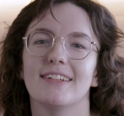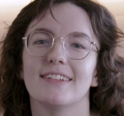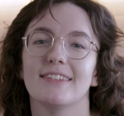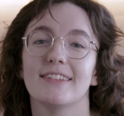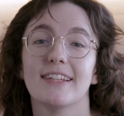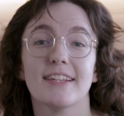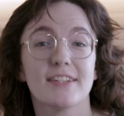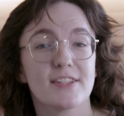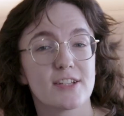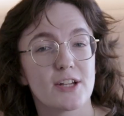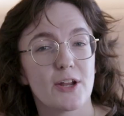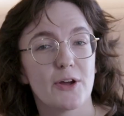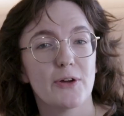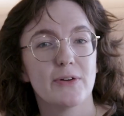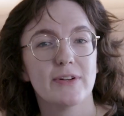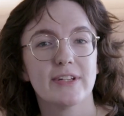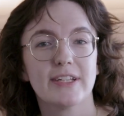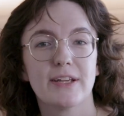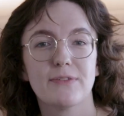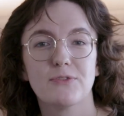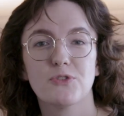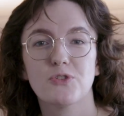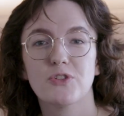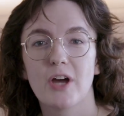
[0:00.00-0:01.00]
This loan
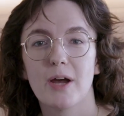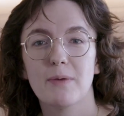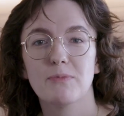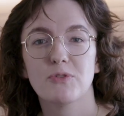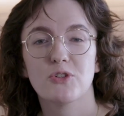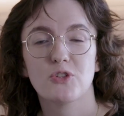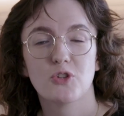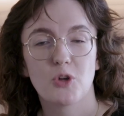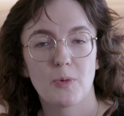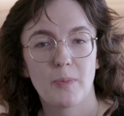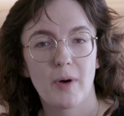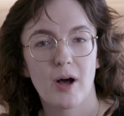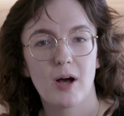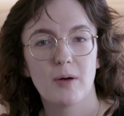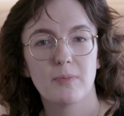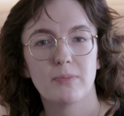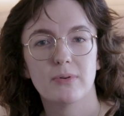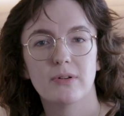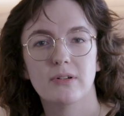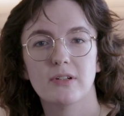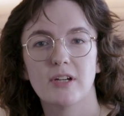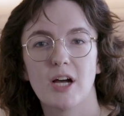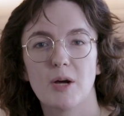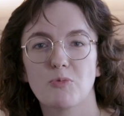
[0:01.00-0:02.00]
gives you time to top up
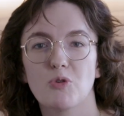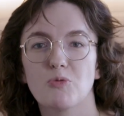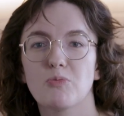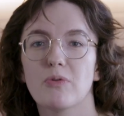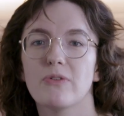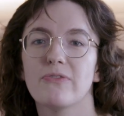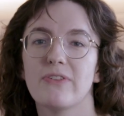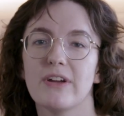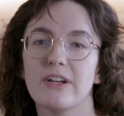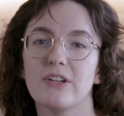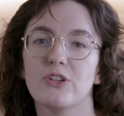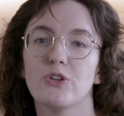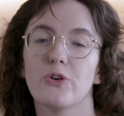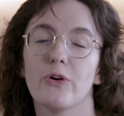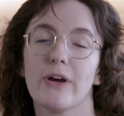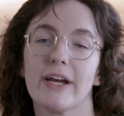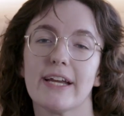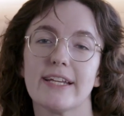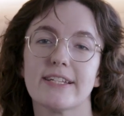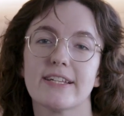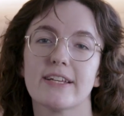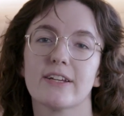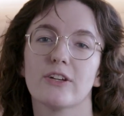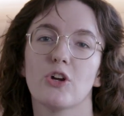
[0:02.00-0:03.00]
and will prevent your
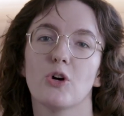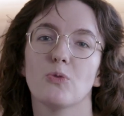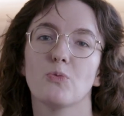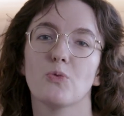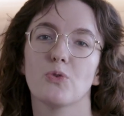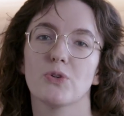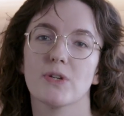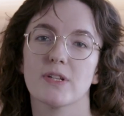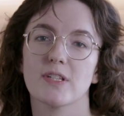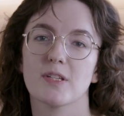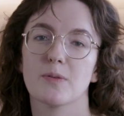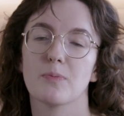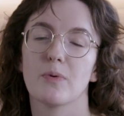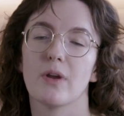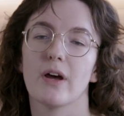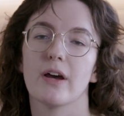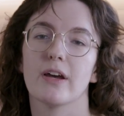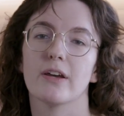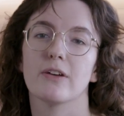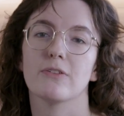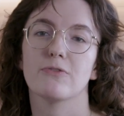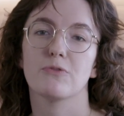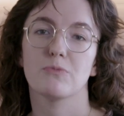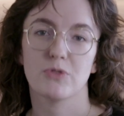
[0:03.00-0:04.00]
heating and hot water
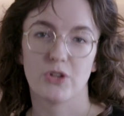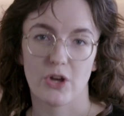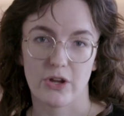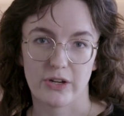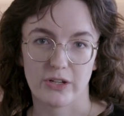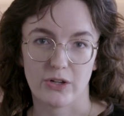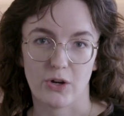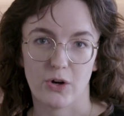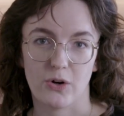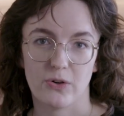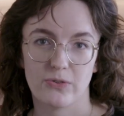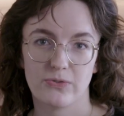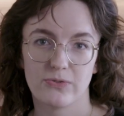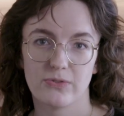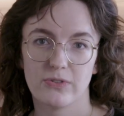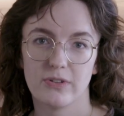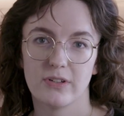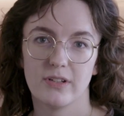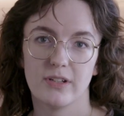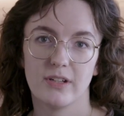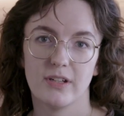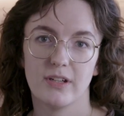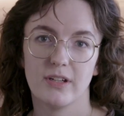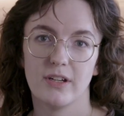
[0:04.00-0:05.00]
supply from turning off.
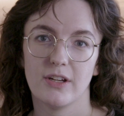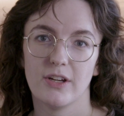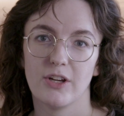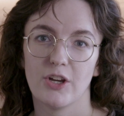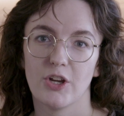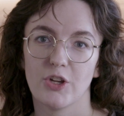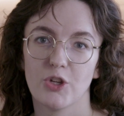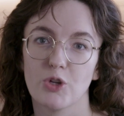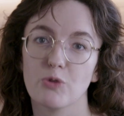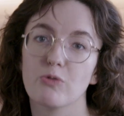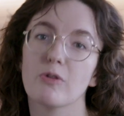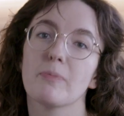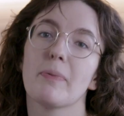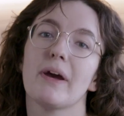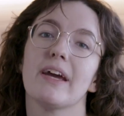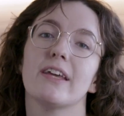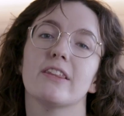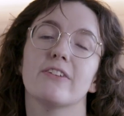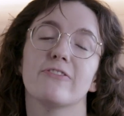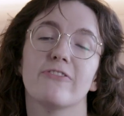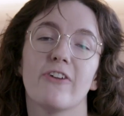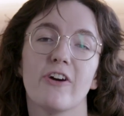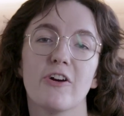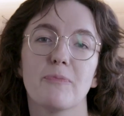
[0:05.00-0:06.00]
You'll repay
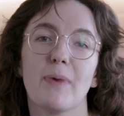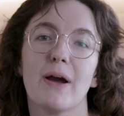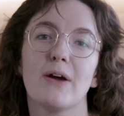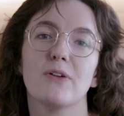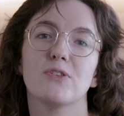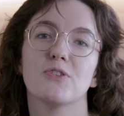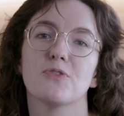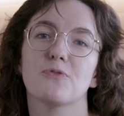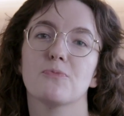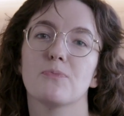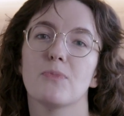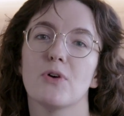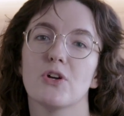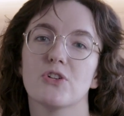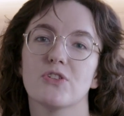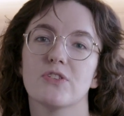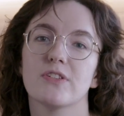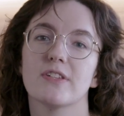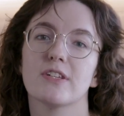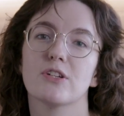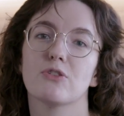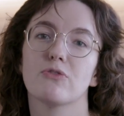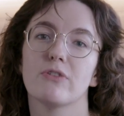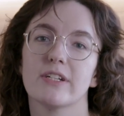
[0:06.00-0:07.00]
the £5 of
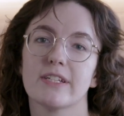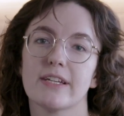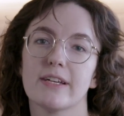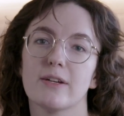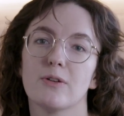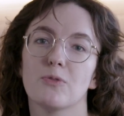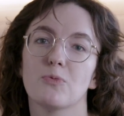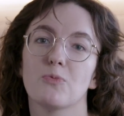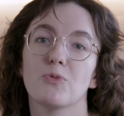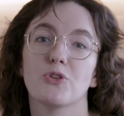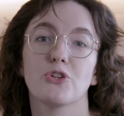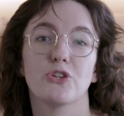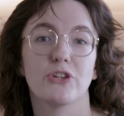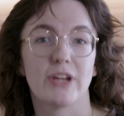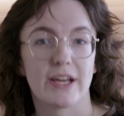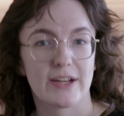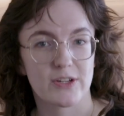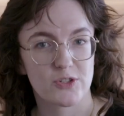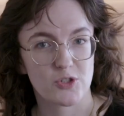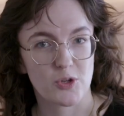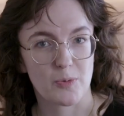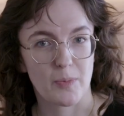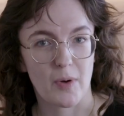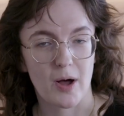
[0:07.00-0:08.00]
emergency credit when you
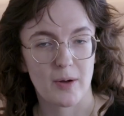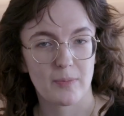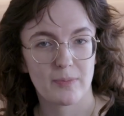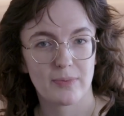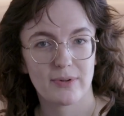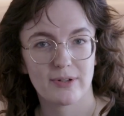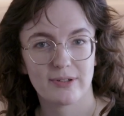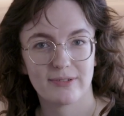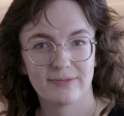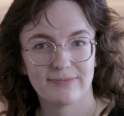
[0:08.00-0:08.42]
next top up.